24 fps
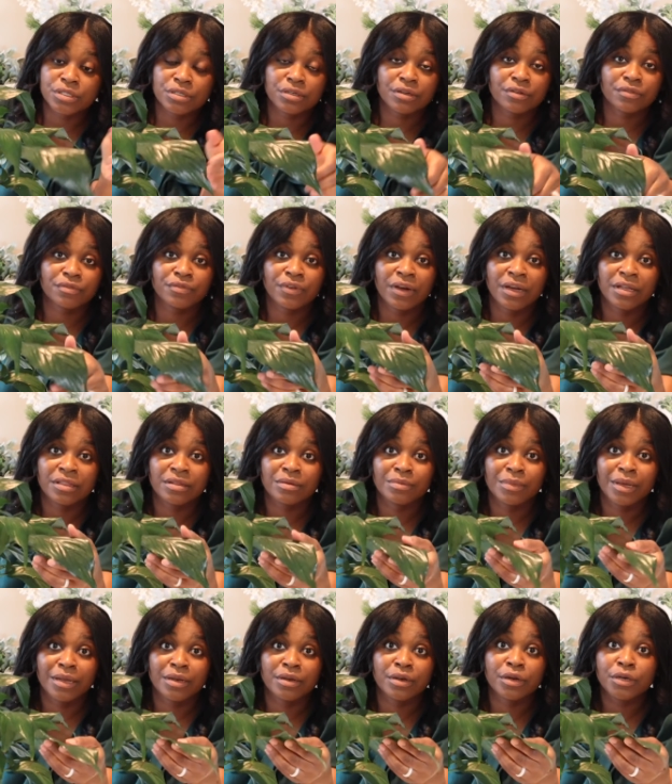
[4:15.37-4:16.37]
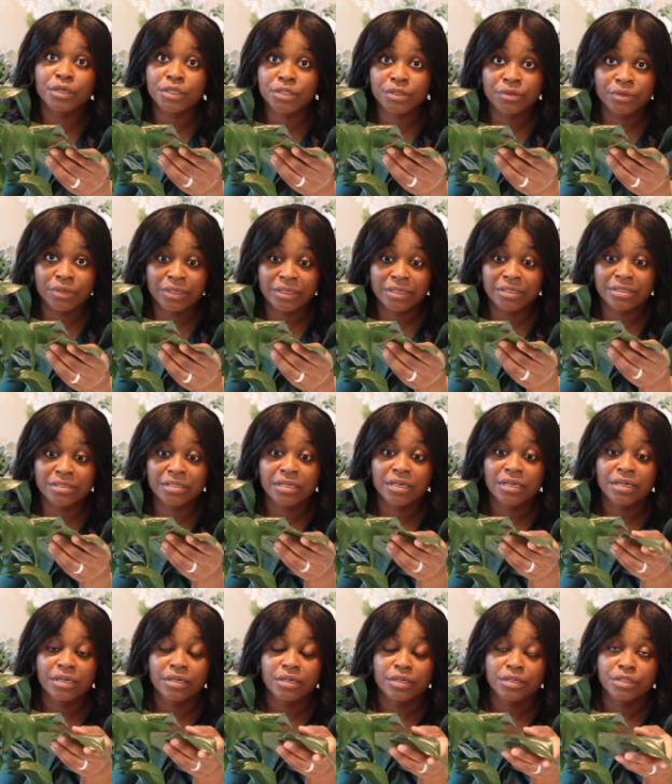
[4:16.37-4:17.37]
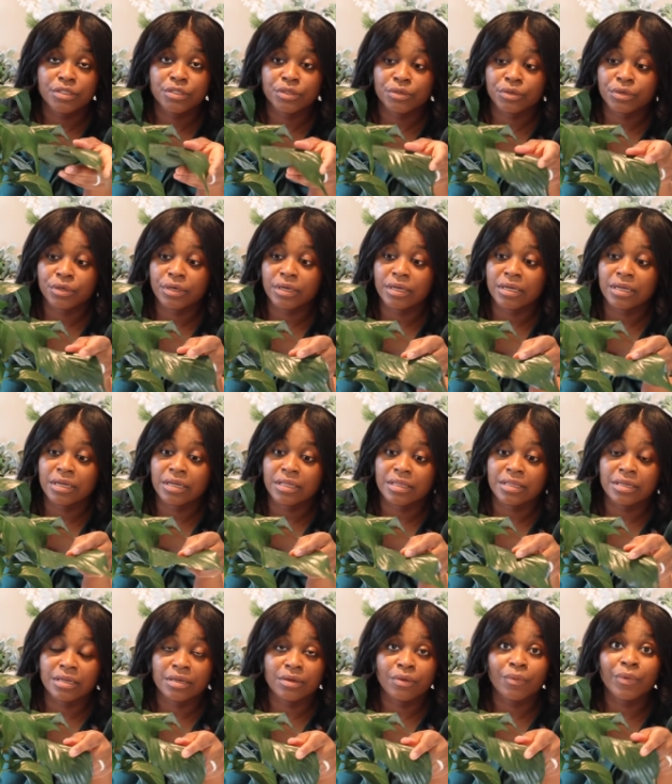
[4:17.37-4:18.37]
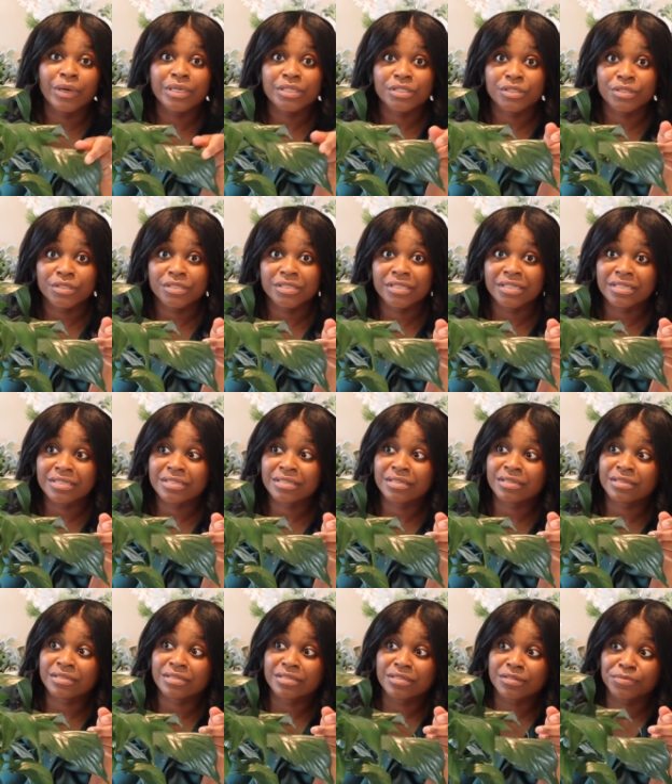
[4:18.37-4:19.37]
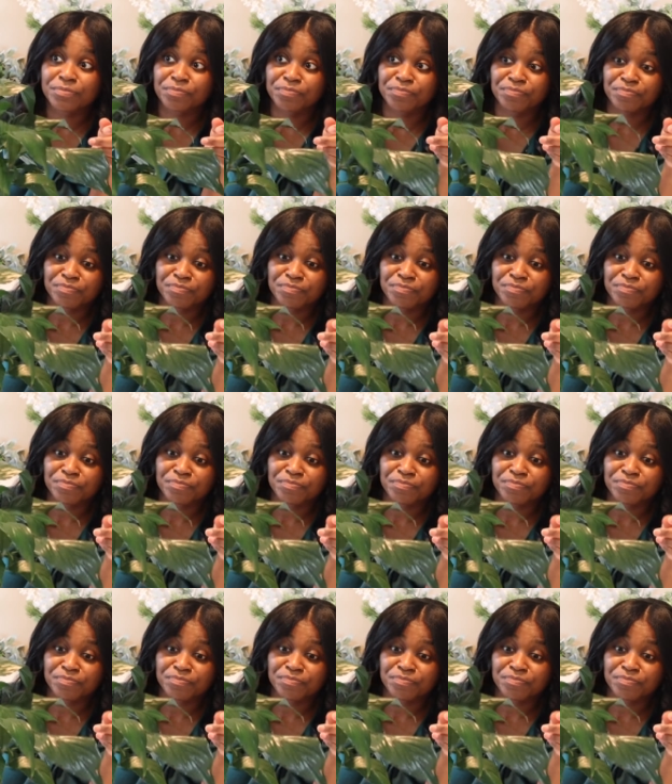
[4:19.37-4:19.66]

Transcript: You can find them at nurseries during the winter seasons.